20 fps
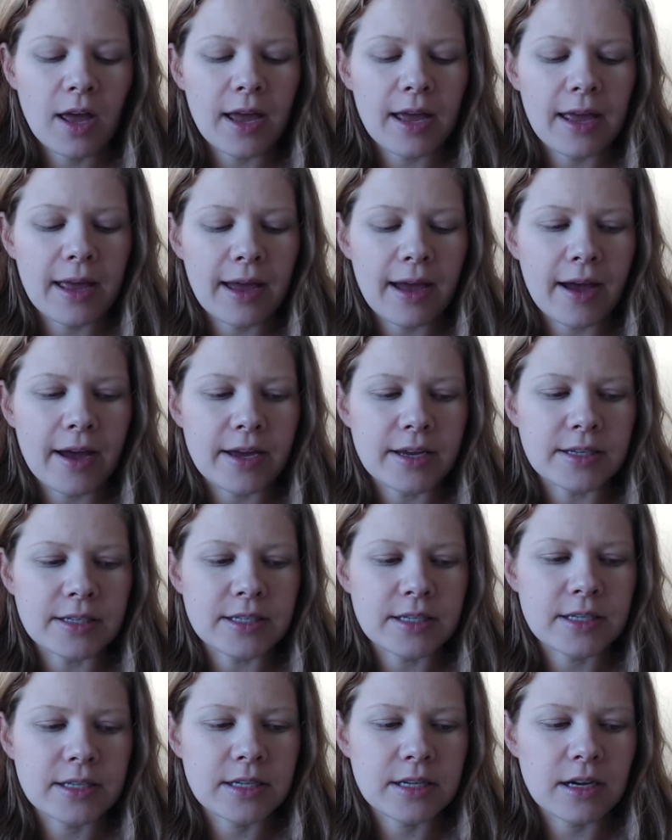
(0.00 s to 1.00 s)

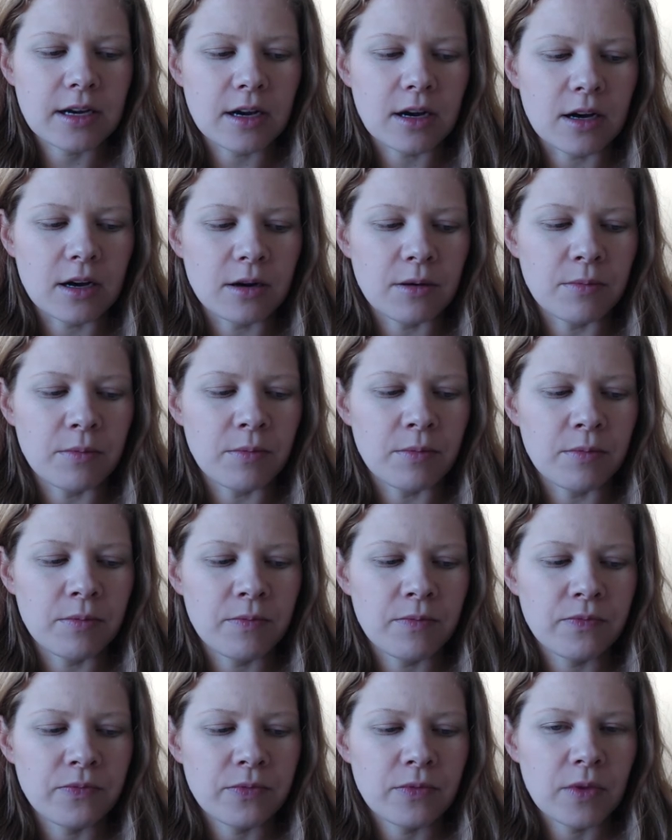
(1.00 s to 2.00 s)
And um,
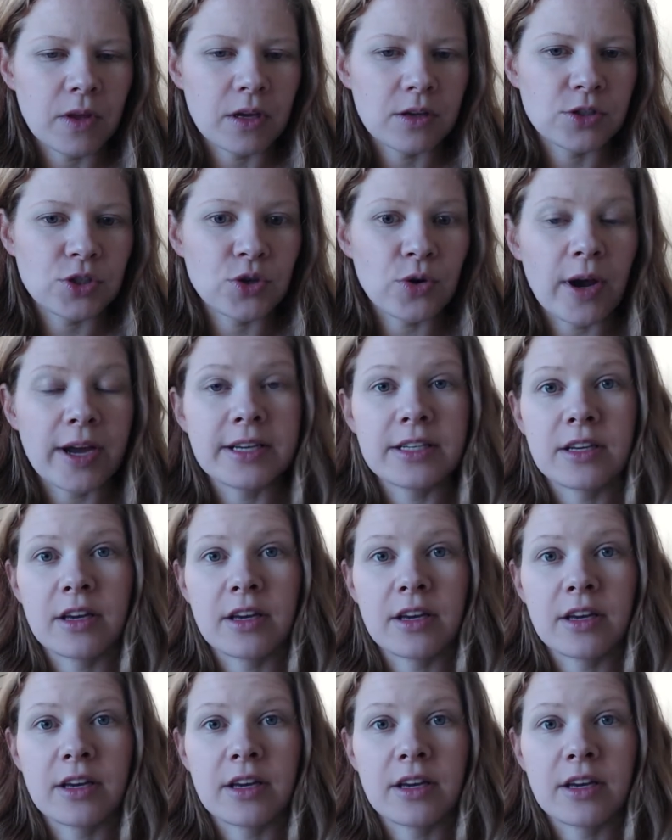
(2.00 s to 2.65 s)
trying